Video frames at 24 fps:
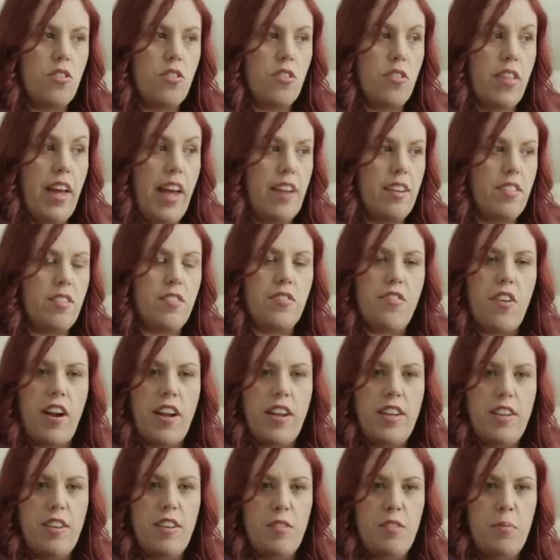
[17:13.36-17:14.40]
can't do
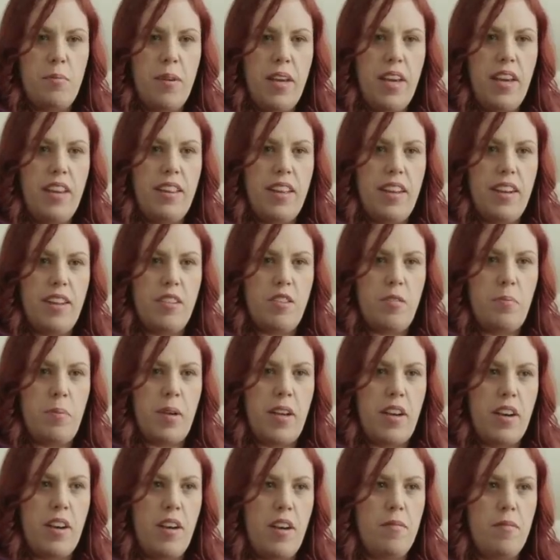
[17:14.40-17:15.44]
decent research on
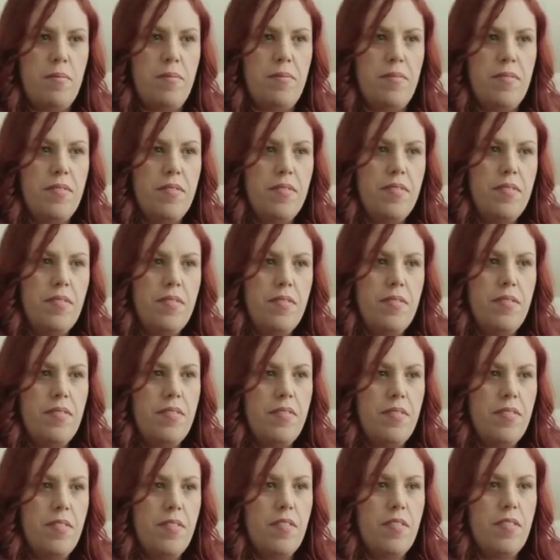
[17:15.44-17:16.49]
trans issues in
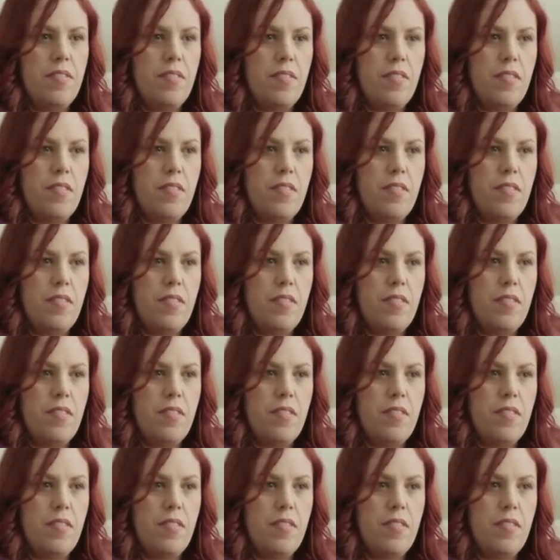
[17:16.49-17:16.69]
this current